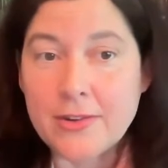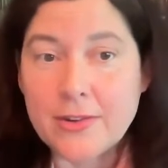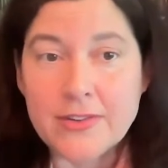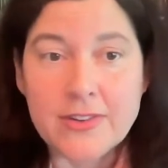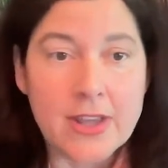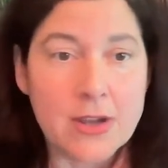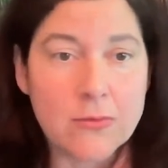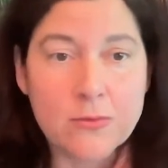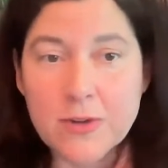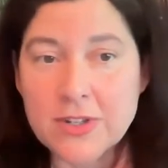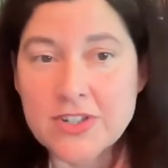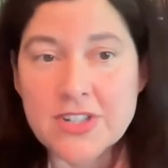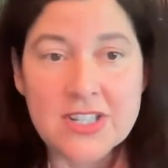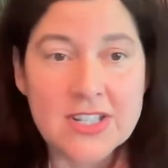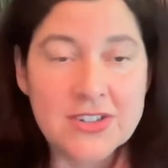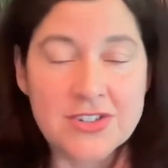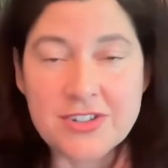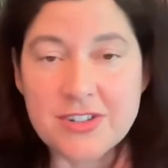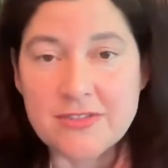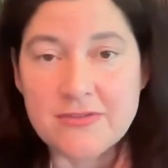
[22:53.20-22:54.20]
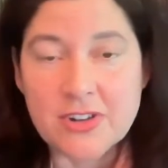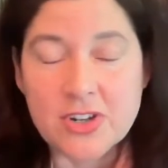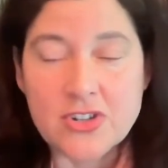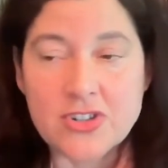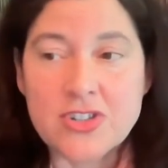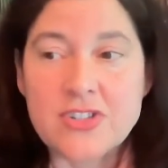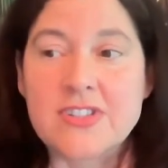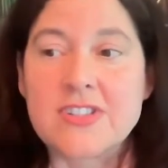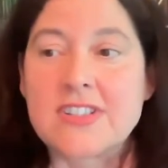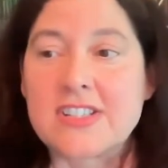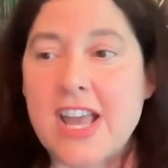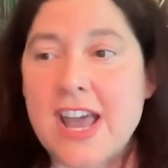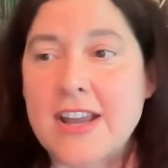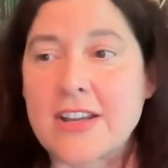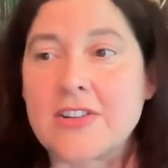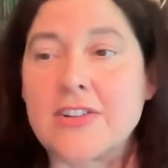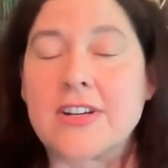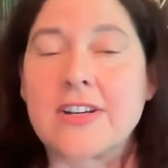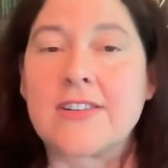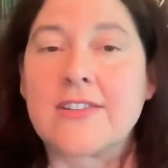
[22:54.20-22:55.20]
So it's like, which of these 2 versions is
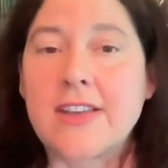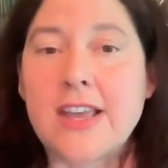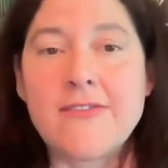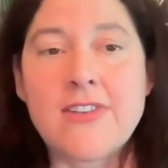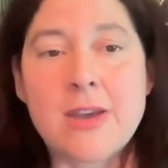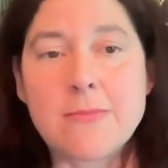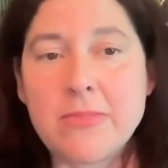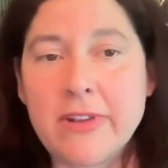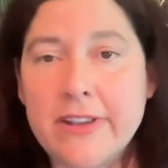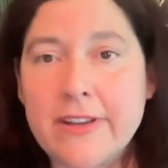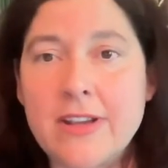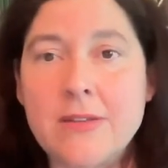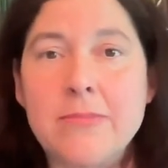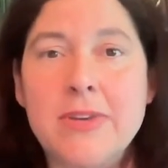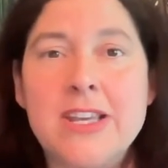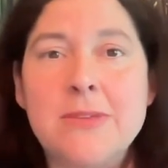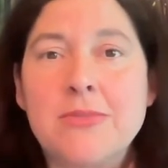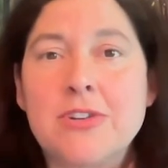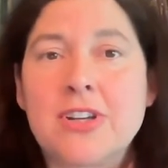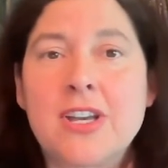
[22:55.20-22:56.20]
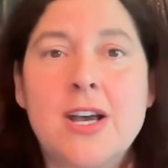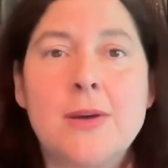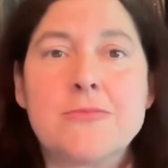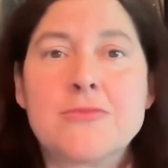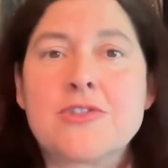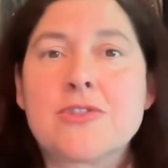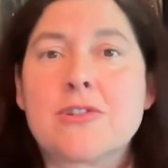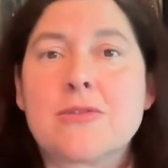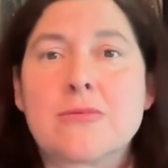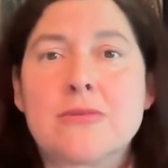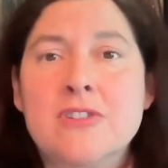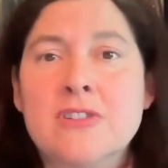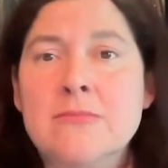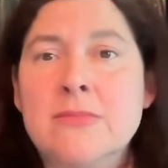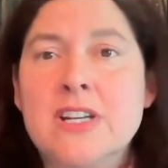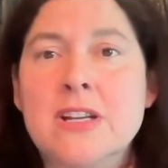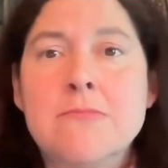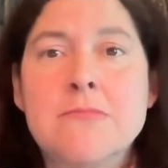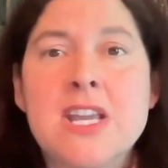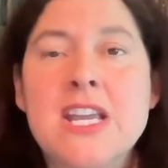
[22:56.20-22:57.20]
accurate? Because I've had plenty of people come to a
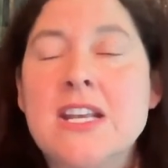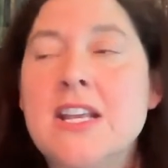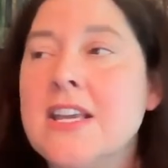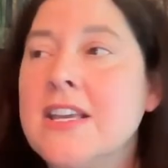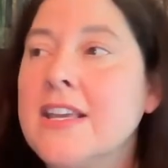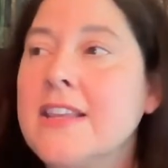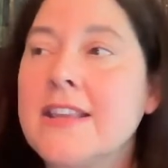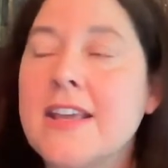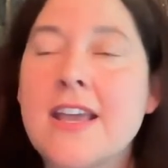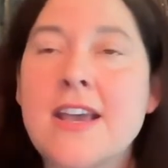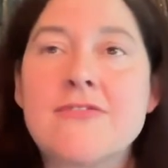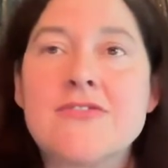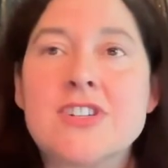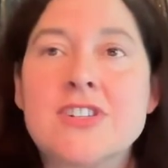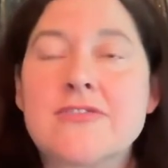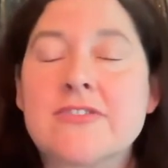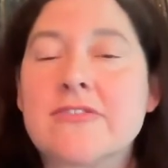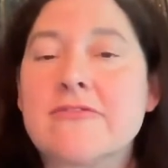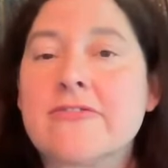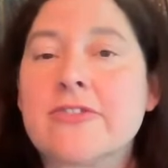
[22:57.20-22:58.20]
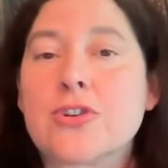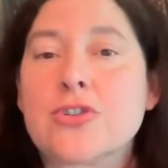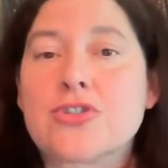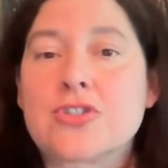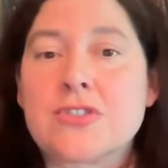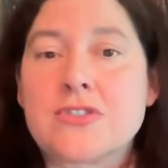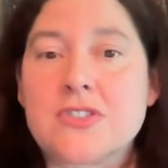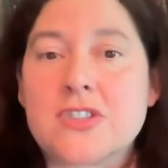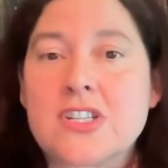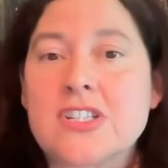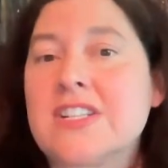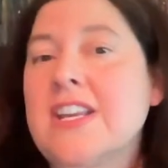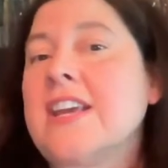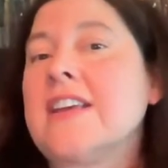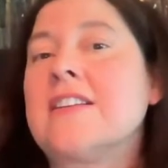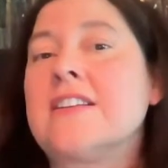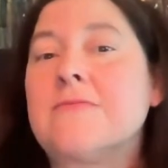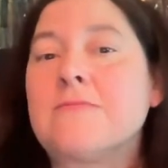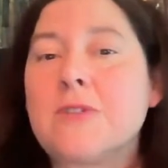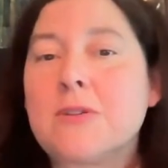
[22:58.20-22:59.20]
room in a meeting and they have different versions of the
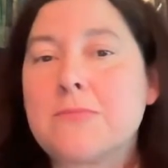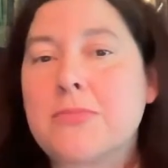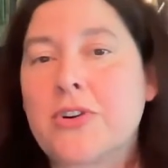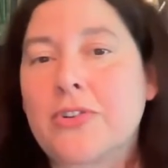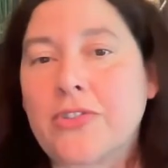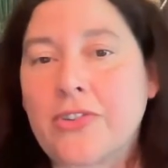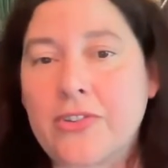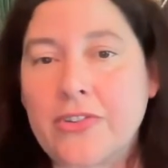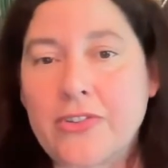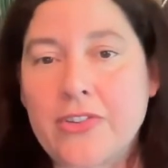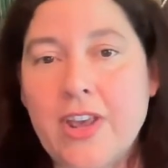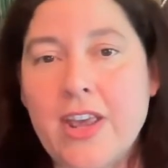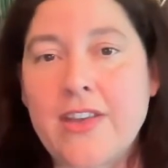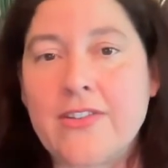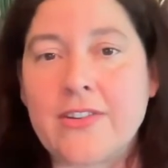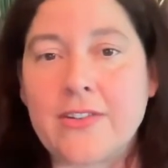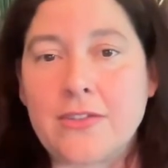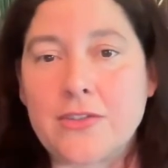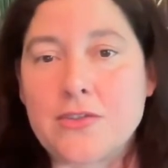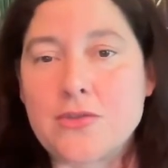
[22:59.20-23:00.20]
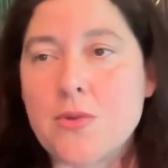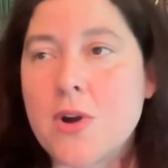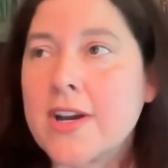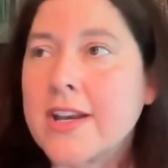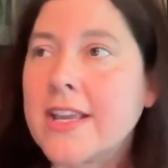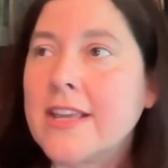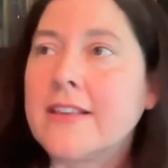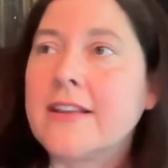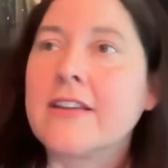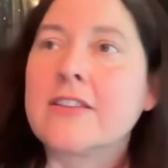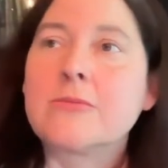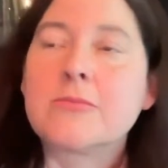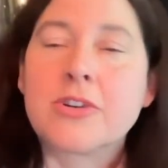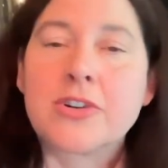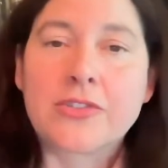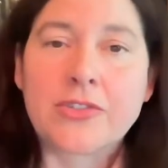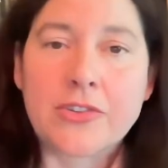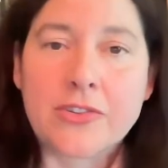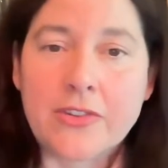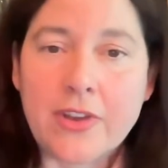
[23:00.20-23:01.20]
data. And one person says it's 20 and the other
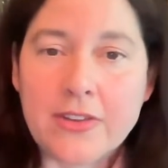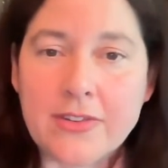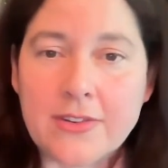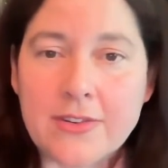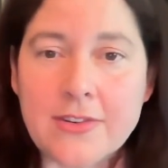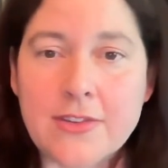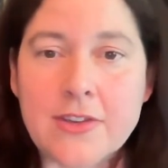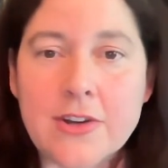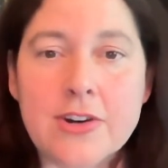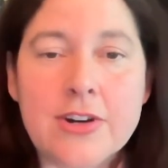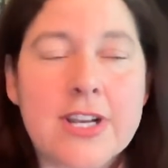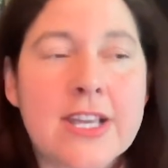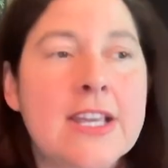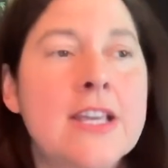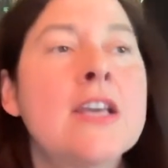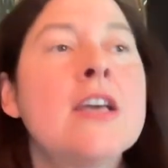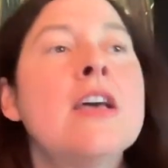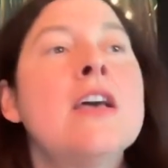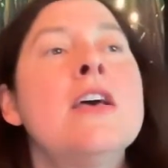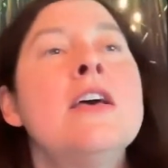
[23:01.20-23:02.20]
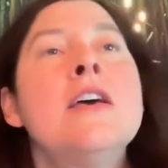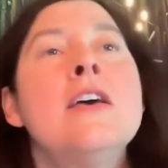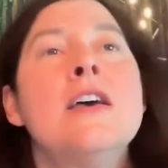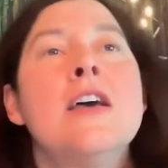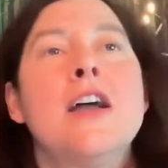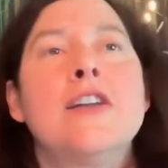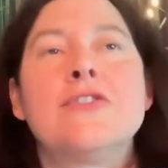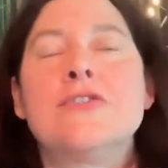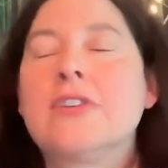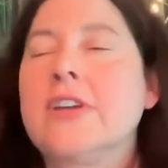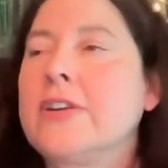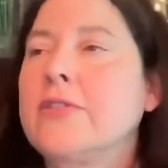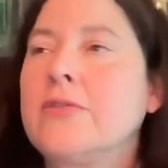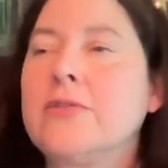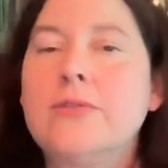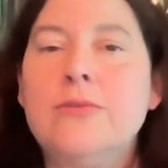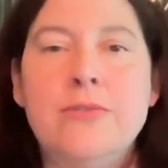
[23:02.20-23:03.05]
person says it's 30. And you're like, well,